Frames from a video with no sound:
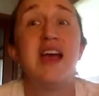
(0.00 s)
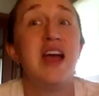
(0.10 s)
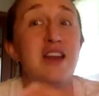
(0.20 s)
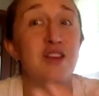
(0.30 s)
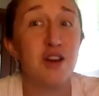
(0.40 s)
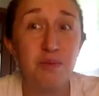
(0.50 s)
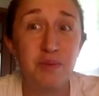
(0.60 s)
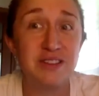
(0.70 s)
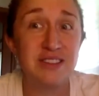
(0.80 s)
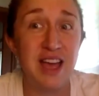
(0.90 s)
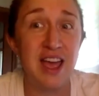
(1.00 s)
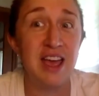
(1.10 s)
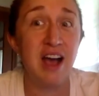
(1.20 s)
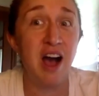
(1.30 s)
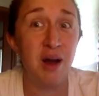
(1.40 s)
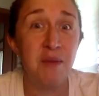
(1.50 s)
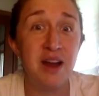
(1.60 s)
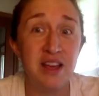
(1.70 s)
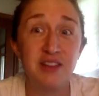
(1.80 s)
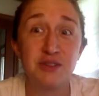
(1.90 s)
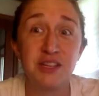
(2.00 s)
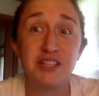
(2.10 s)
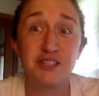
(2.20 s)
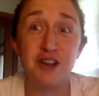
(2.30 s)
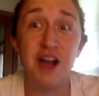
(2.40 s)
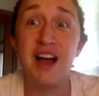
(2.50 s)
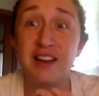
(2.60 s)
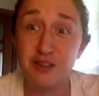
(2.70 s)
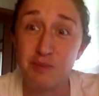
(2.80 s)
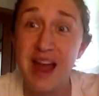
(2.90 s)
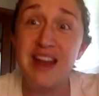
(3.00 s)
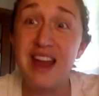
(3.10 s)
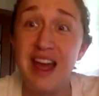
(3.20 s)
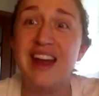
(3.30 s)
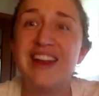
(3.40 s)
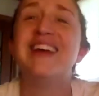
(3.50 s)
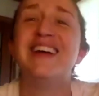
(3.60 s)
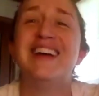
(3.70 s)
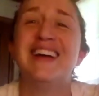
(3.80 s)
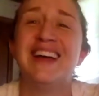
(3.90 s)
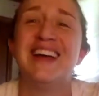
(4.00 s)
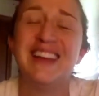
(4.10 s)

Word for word: And Europe is saying, our money is really strong, spend it.